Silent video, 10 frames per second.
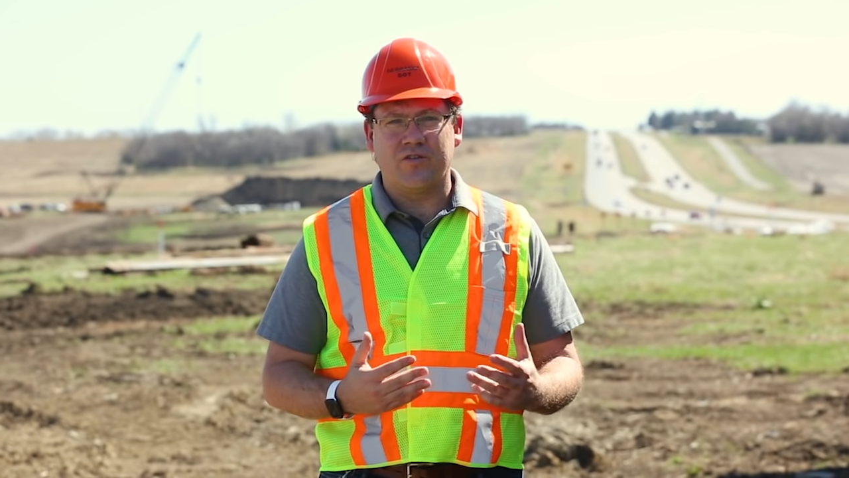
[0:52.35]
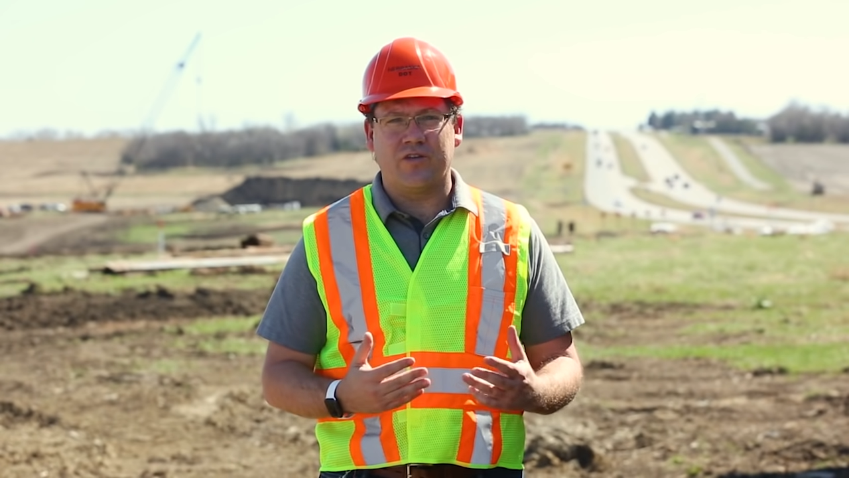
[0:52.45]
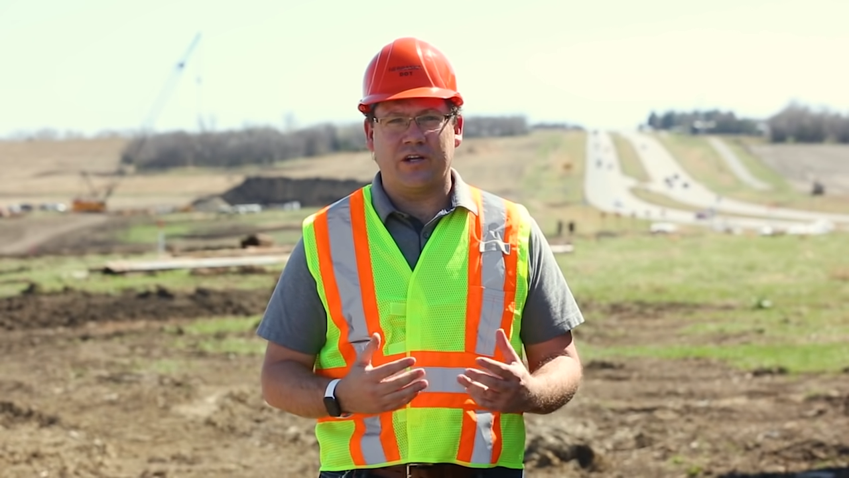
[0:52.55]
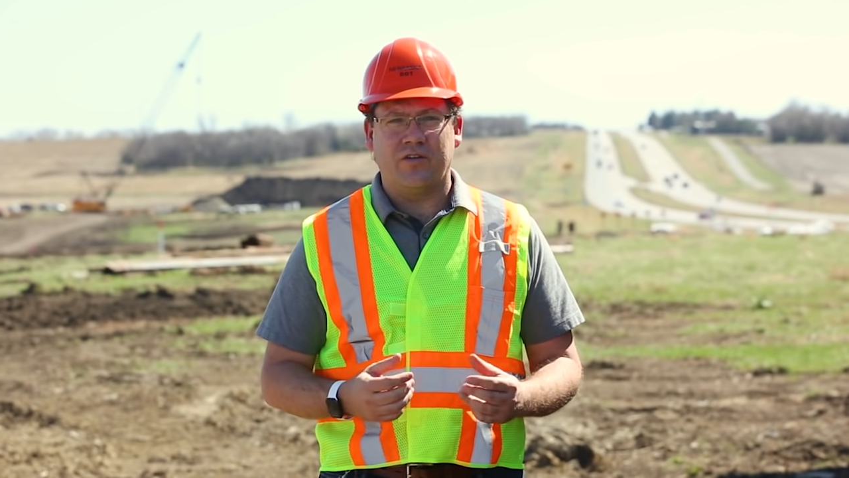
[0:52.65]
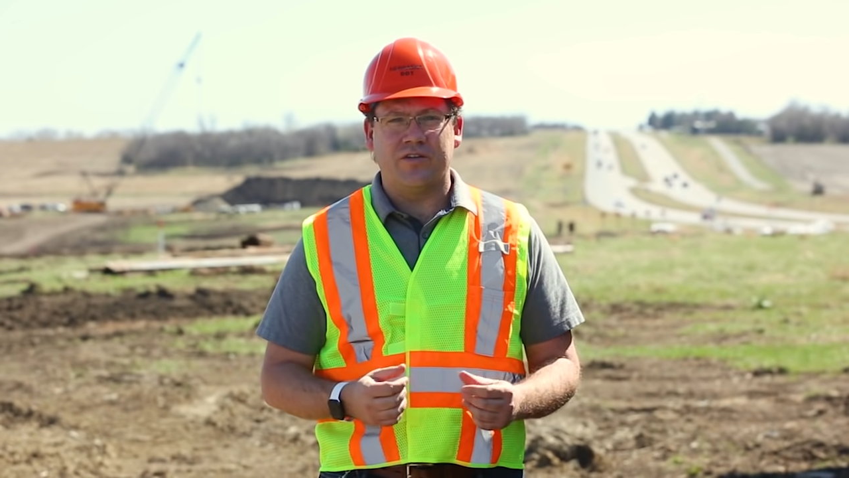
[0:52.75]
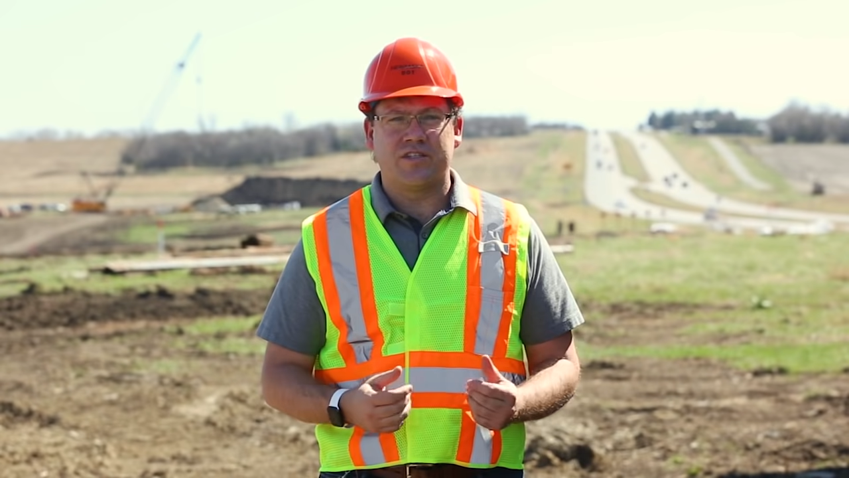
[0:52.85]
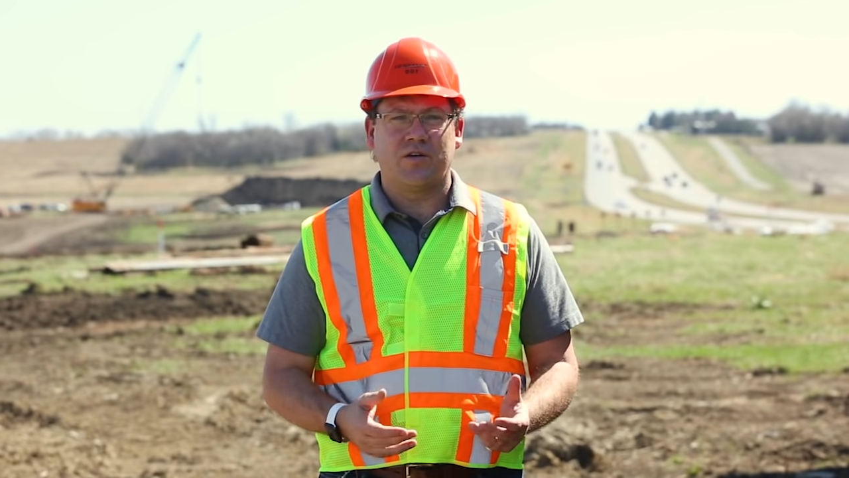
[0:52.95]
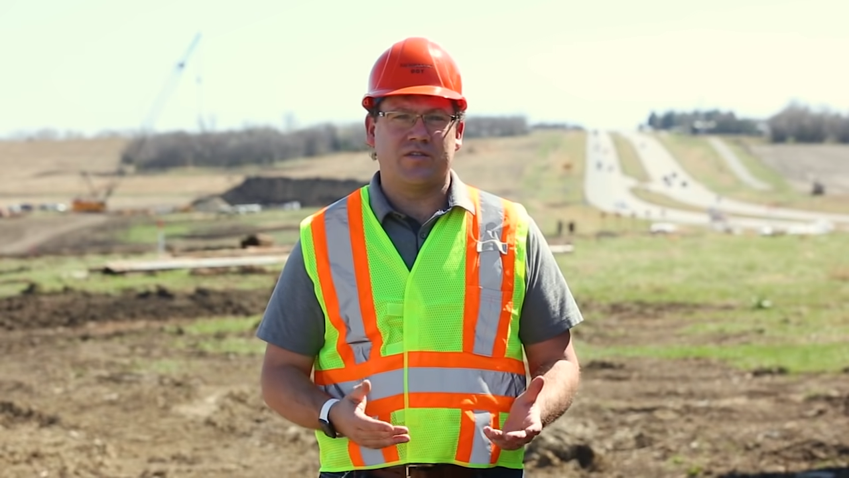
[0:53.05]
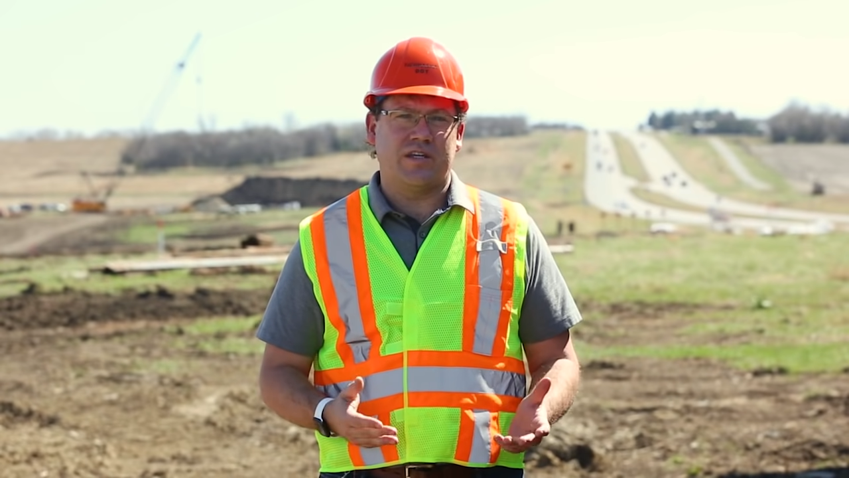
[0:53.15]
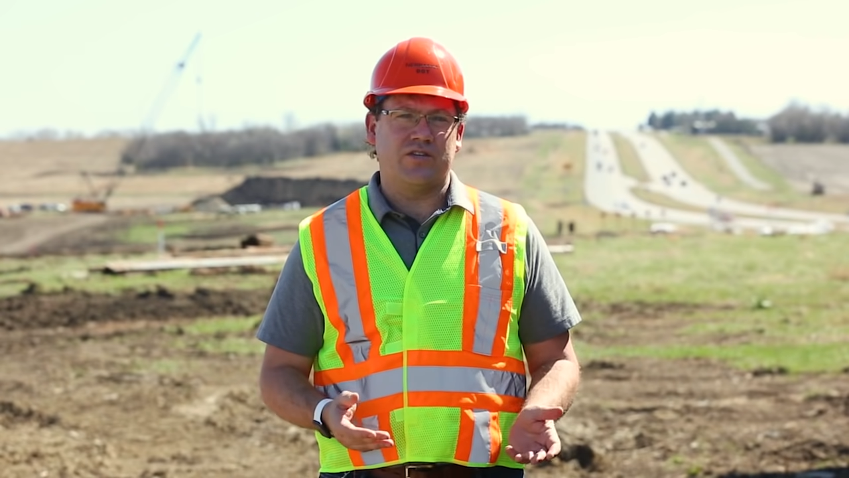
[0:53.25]
critical, it's
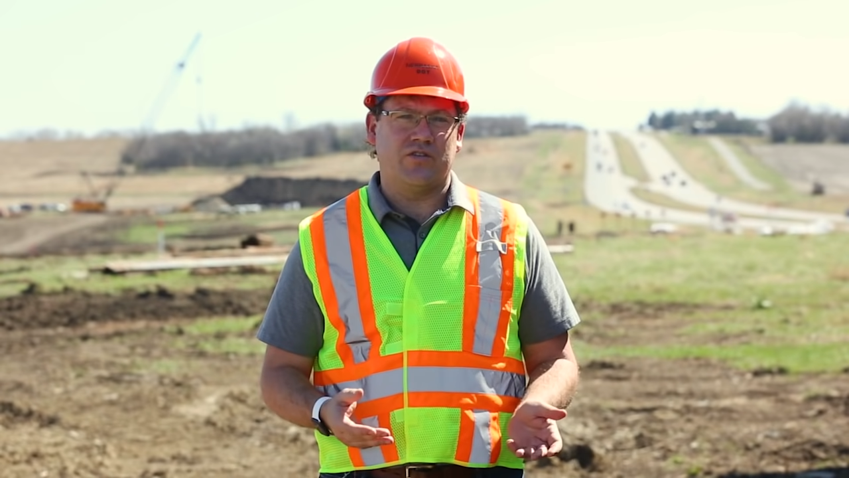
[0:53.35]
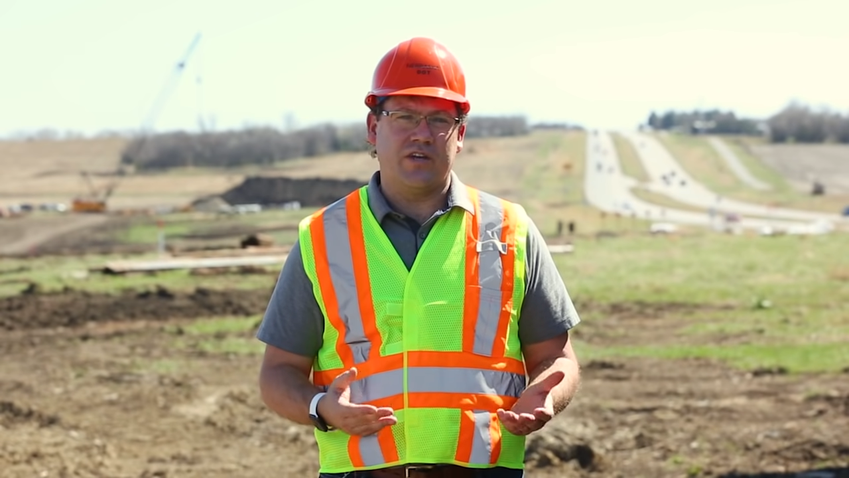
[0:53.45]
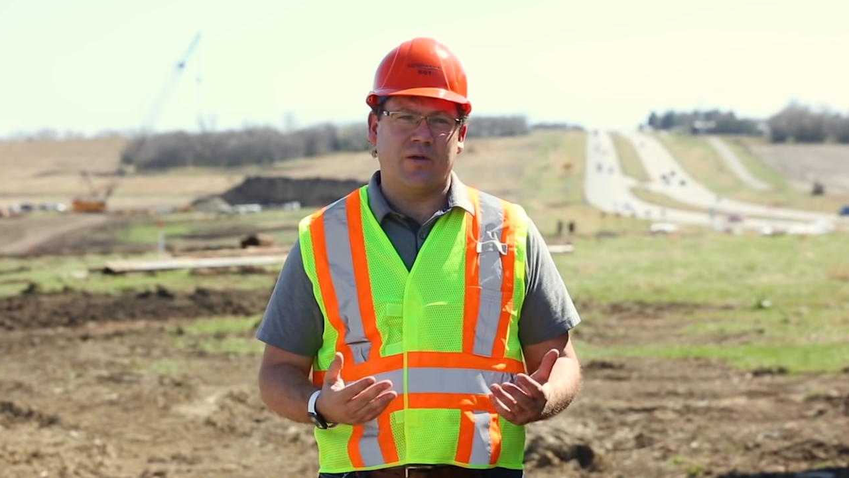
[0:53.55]
so essential,